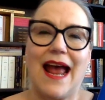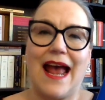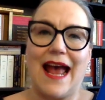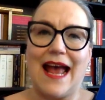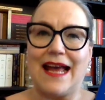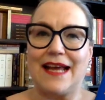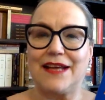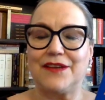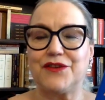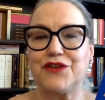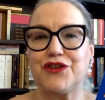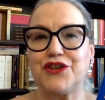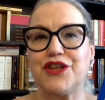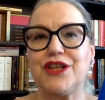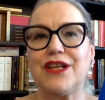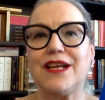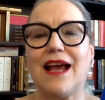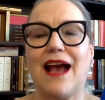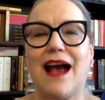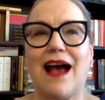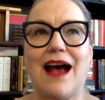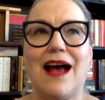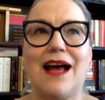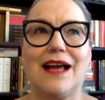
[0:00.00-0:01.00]
And she
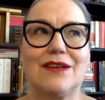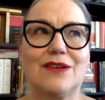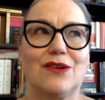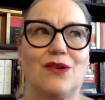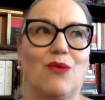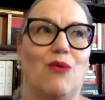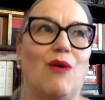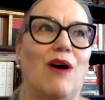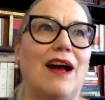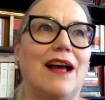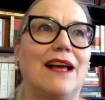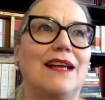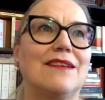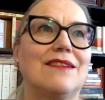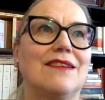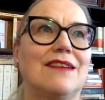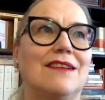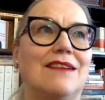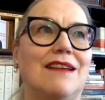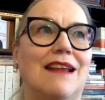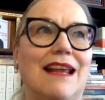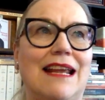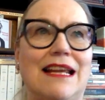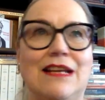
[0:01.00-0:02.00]
had quite
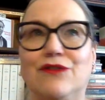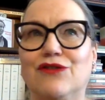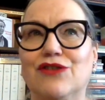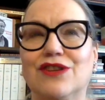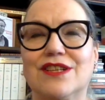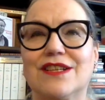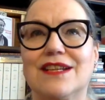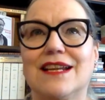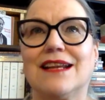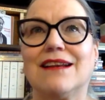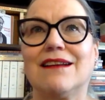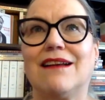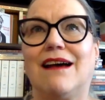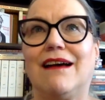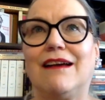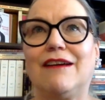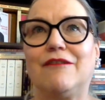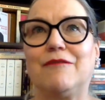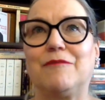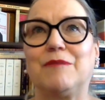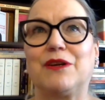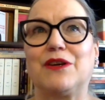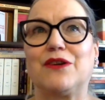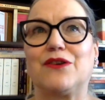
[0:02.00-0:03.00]
an interesting
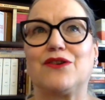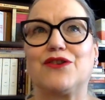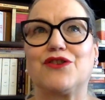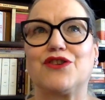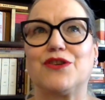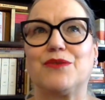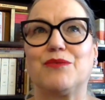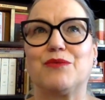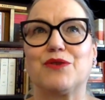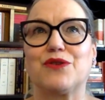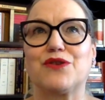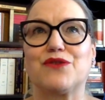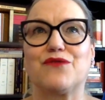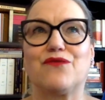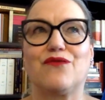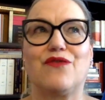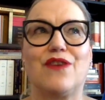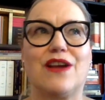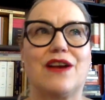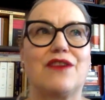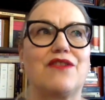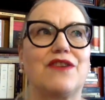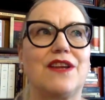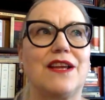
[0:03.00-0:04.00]
life because she was
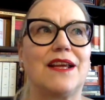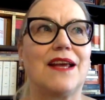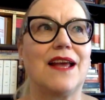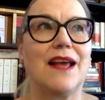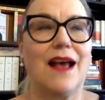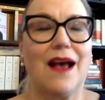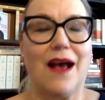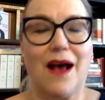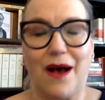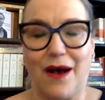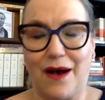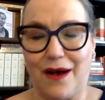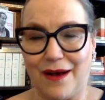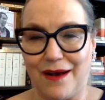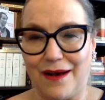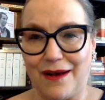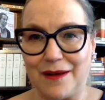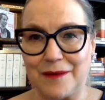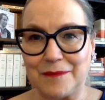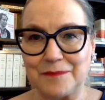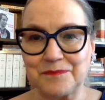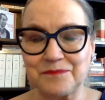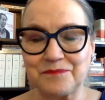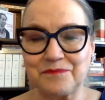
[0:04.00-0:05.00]
very
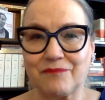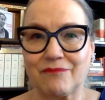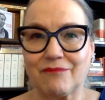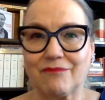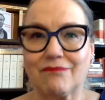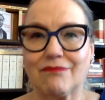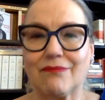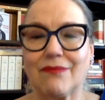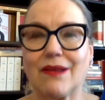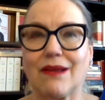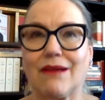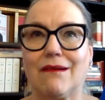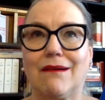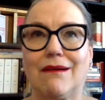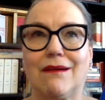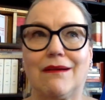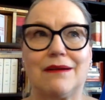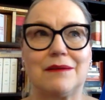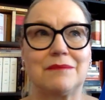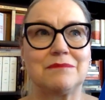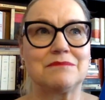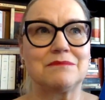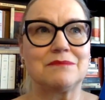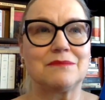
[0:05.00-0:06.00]
um,
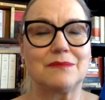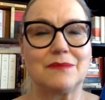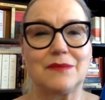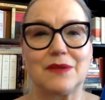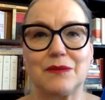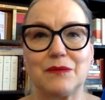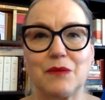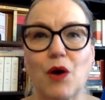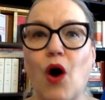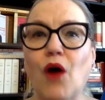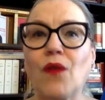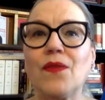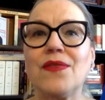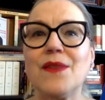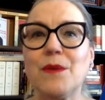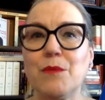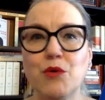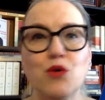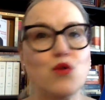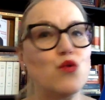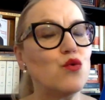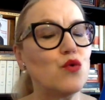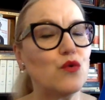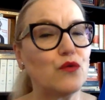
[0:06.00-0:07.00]
um, on the
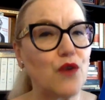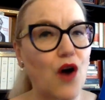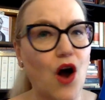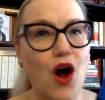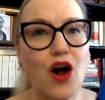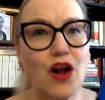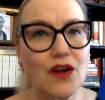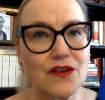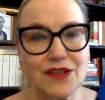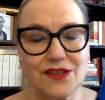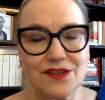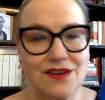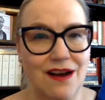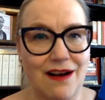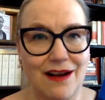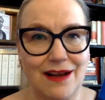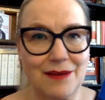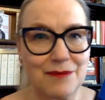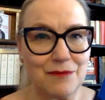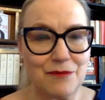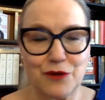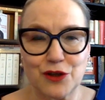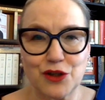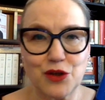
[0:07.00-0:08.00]
move all the
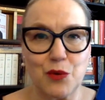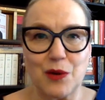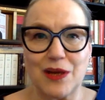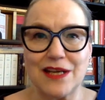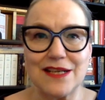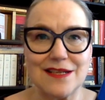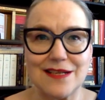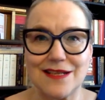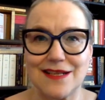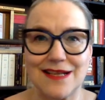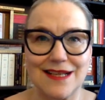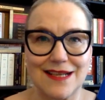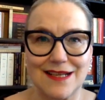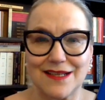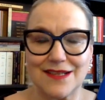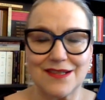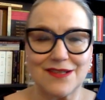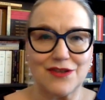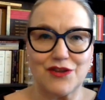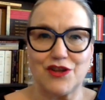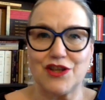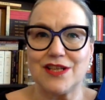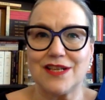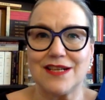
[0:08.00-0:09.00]
time for 20 years.
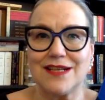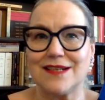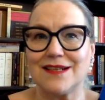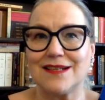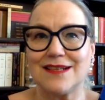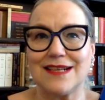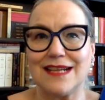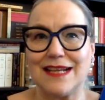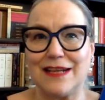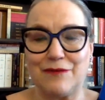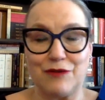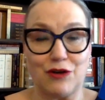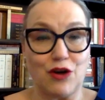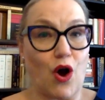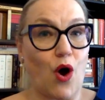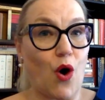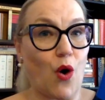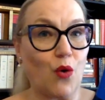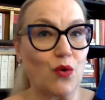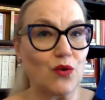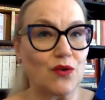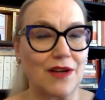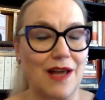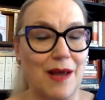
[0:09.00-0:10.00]
She didn't even
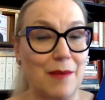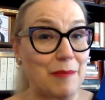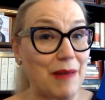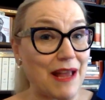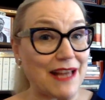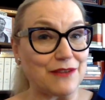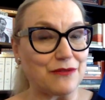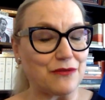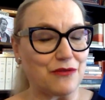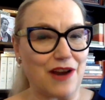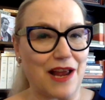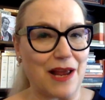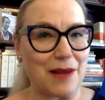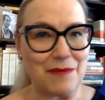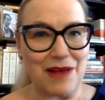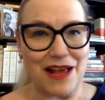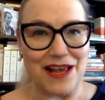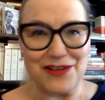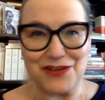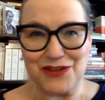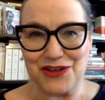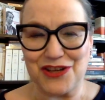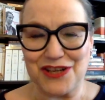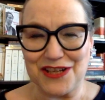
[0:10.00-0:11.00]
own a bed frame, as
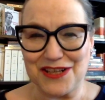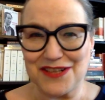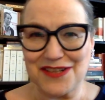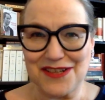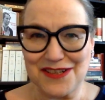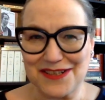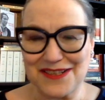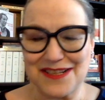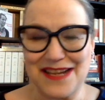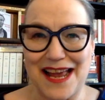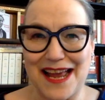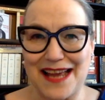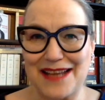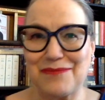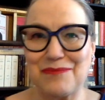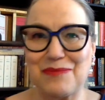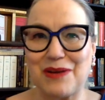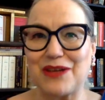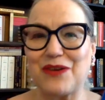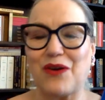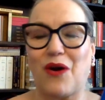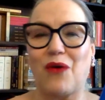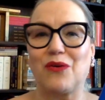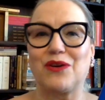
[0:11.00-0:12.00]
she said,
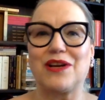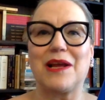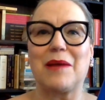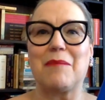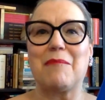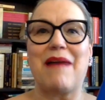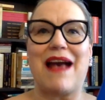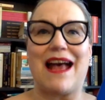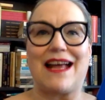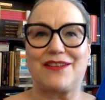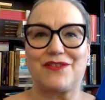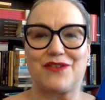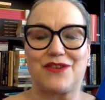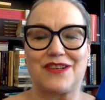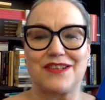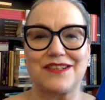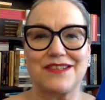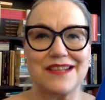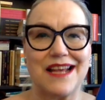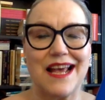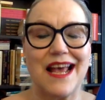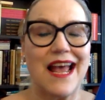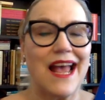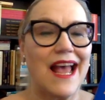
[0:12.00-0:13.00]
but only a mattress.
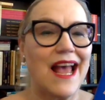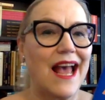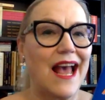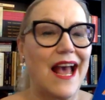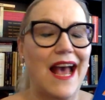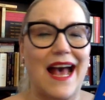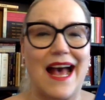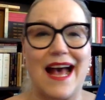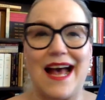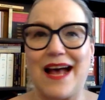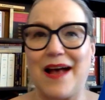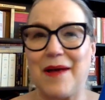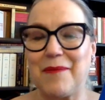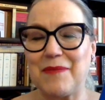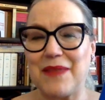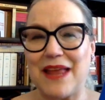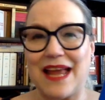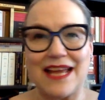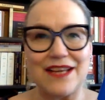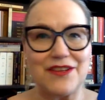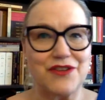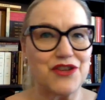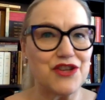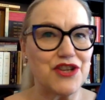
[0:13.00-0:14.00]
Um,
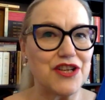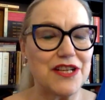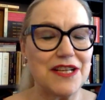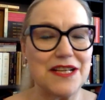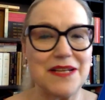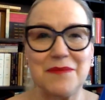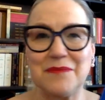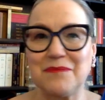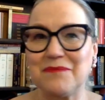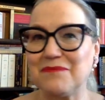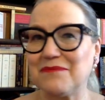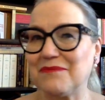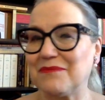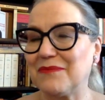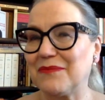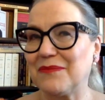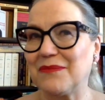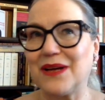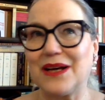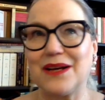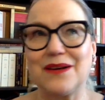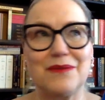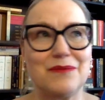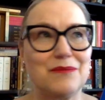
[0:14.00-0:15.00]
and she,
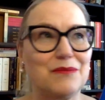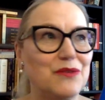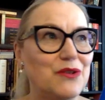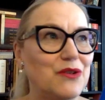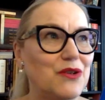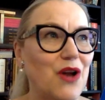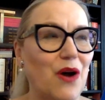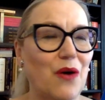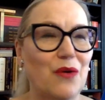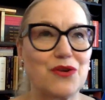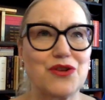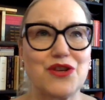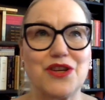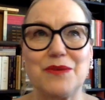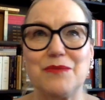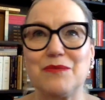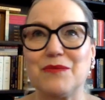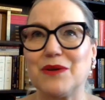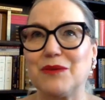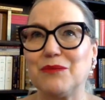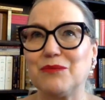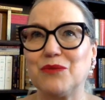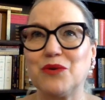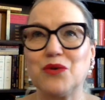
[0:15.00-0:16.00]
you know, she
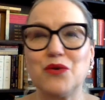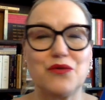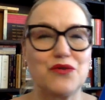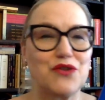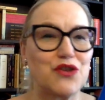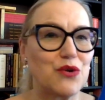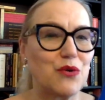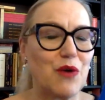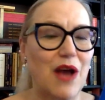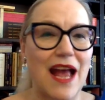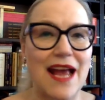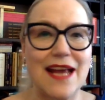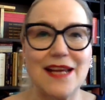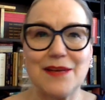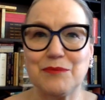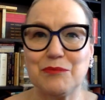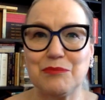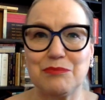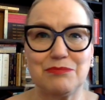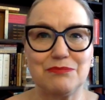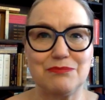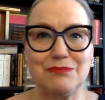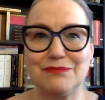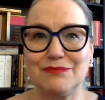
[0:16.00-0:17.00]
moved to eight
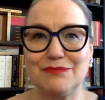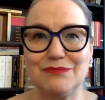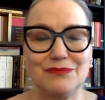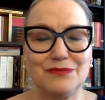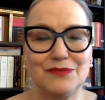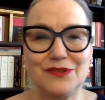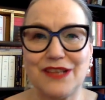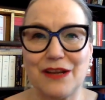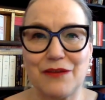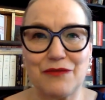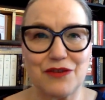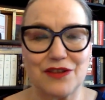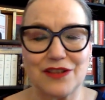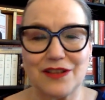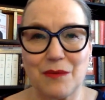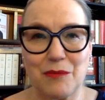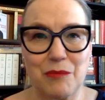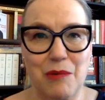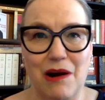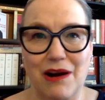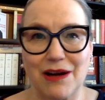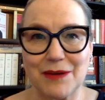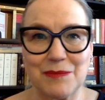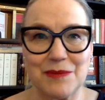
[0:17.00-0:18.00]
different
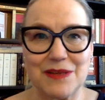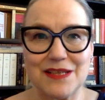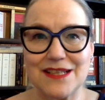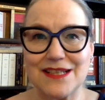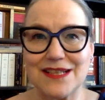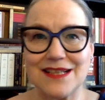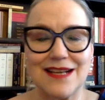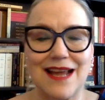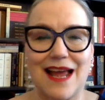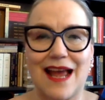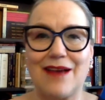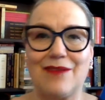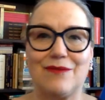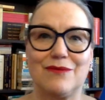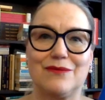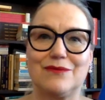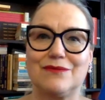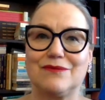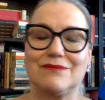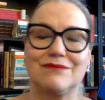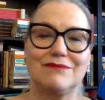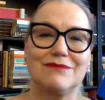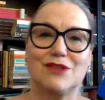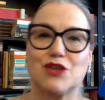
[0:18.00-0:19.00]
apartments in
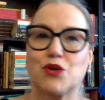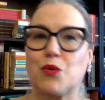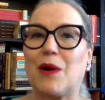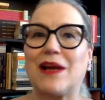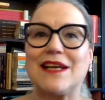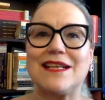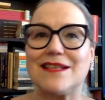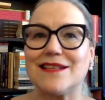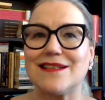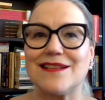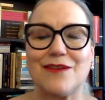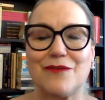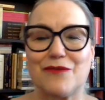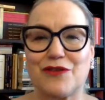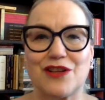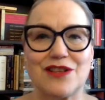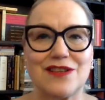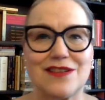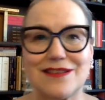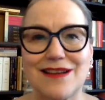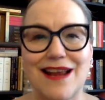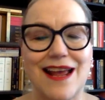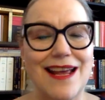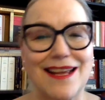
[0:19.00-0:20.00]
20 different
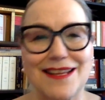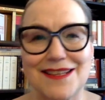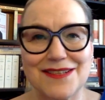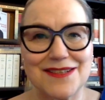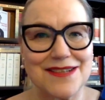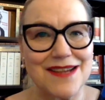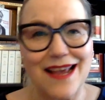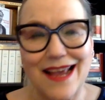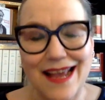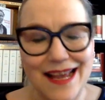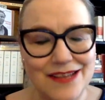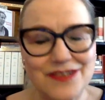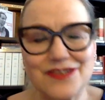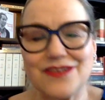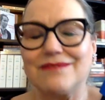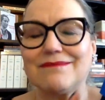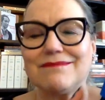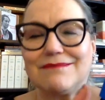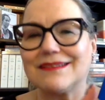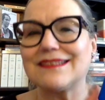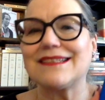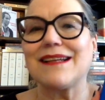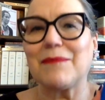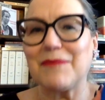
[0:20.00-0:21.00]
states,
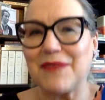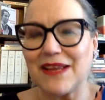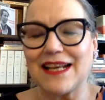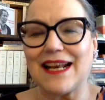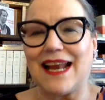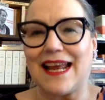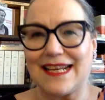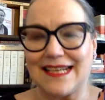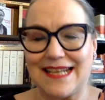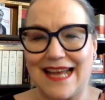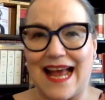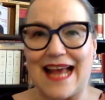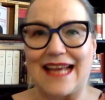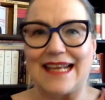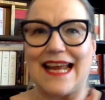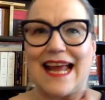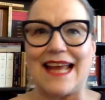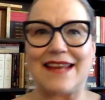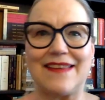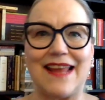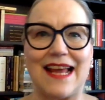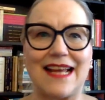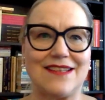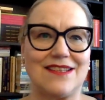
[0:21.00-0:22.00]
something like that.
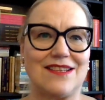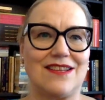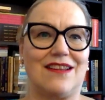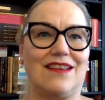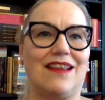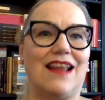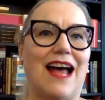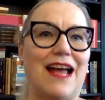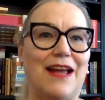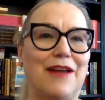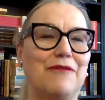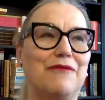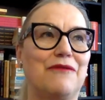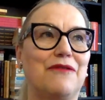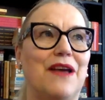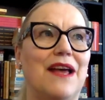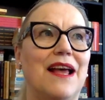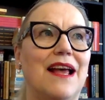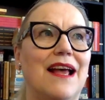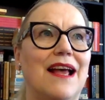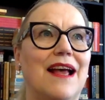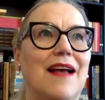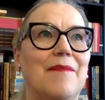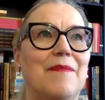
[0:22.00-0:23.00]
And that's a life
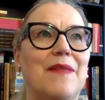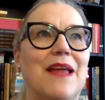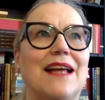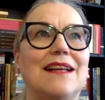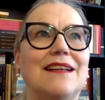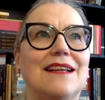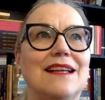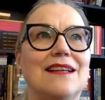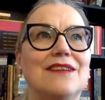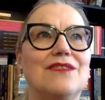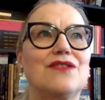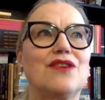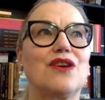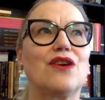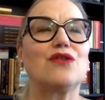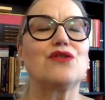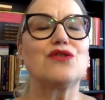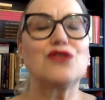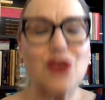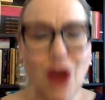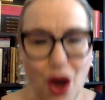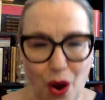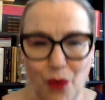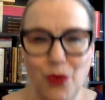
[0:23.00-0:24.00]
that is
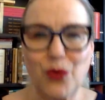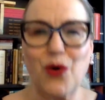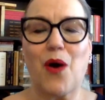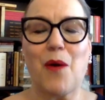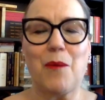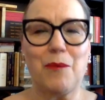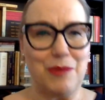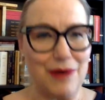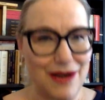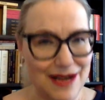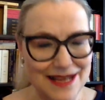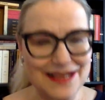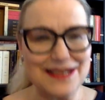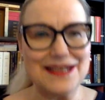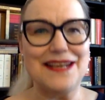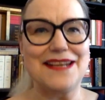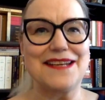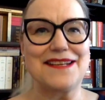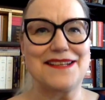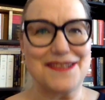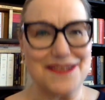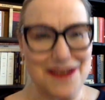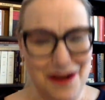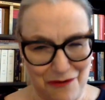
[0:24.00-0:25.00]
so
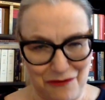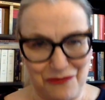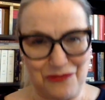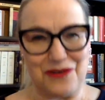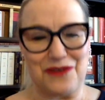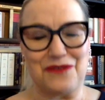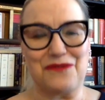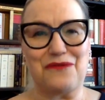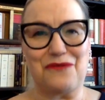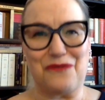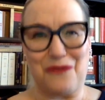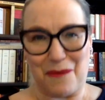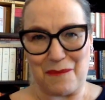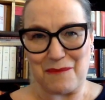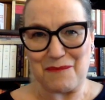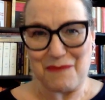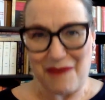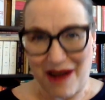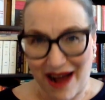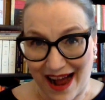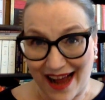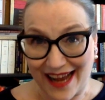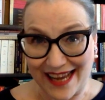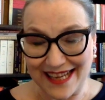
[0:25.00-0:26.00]
completely different from
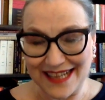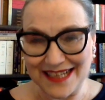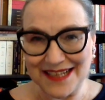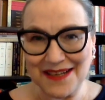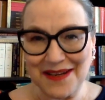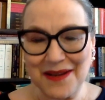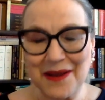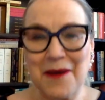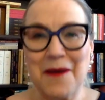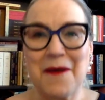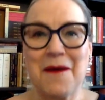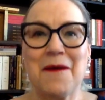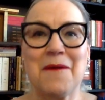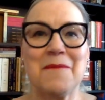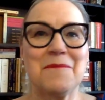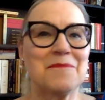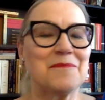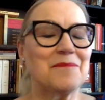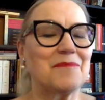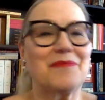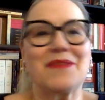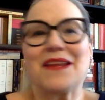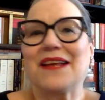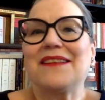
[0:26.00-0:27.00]
mine
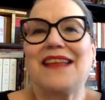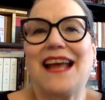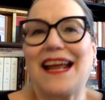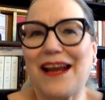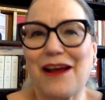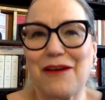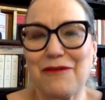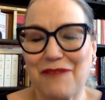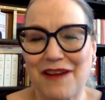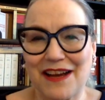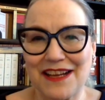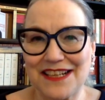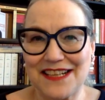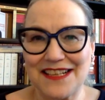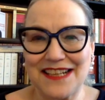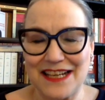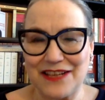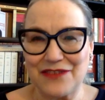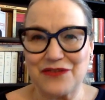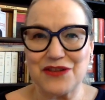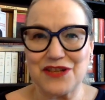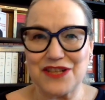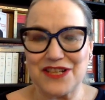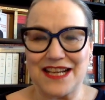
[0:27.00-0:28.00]
that I find it
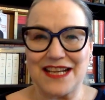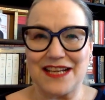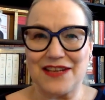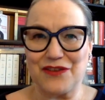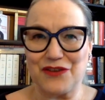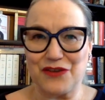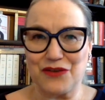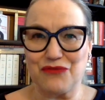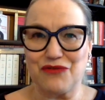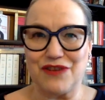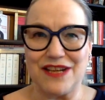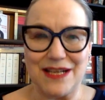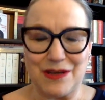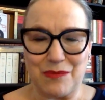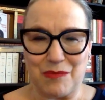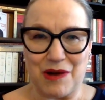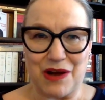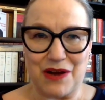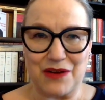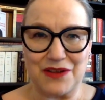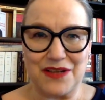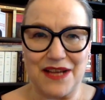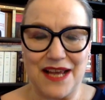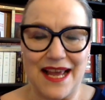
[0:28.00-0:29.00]
interesting to read
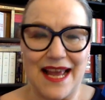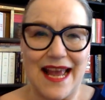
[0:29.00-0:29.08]
about.